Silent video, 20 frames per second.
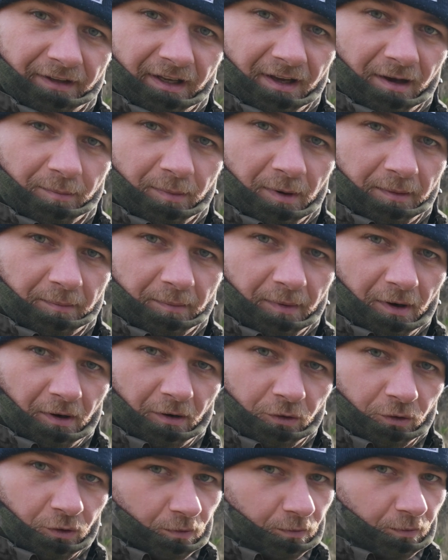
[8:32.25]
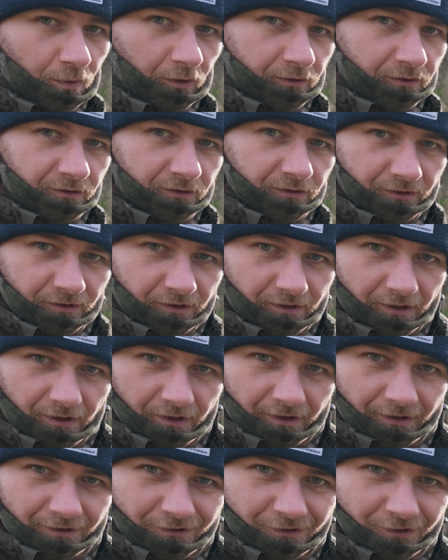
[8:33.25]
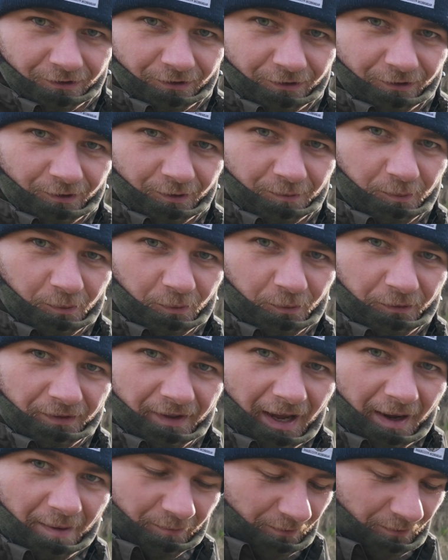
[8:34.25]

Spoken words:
gigabyte, but who wants to put that